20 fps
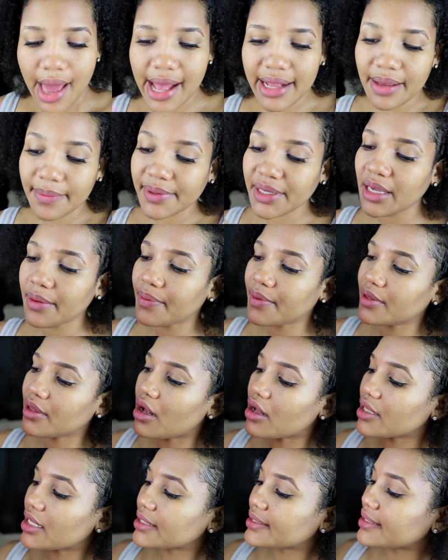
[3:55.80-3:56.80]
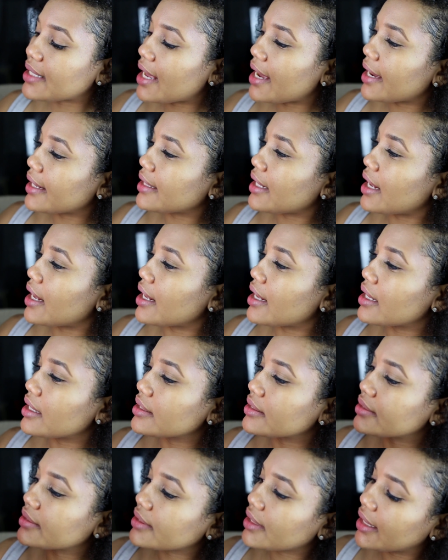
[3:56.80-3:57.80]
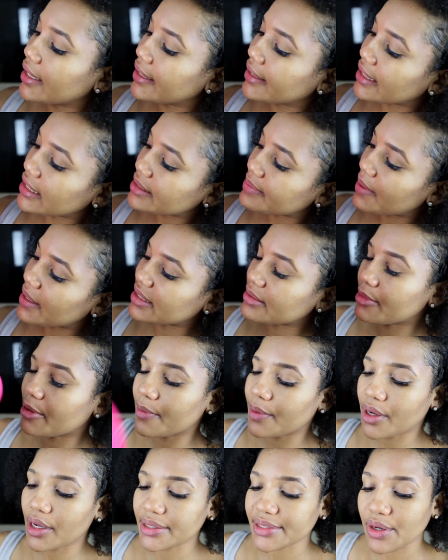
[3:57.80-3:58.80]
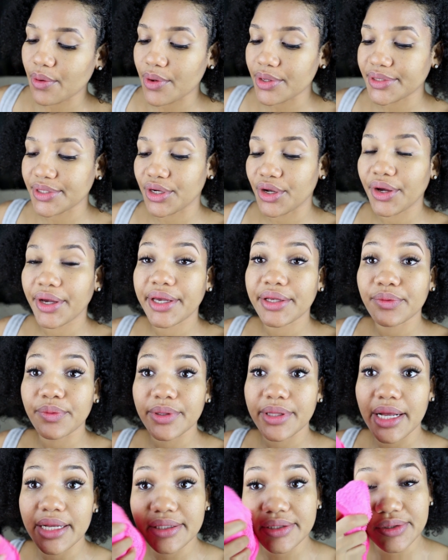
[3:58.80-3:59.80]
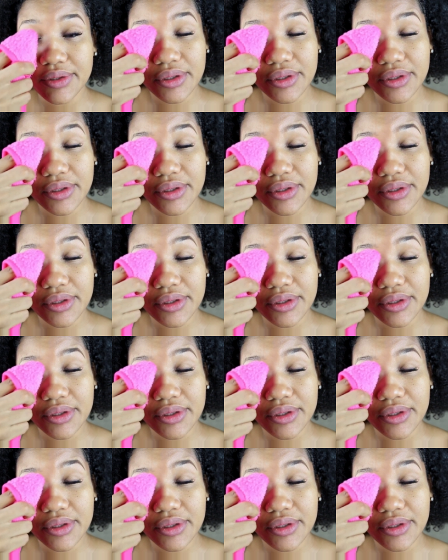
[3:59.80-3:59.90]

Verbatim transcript: And I'm keeping the other side as clean as possible, because I want to go in with that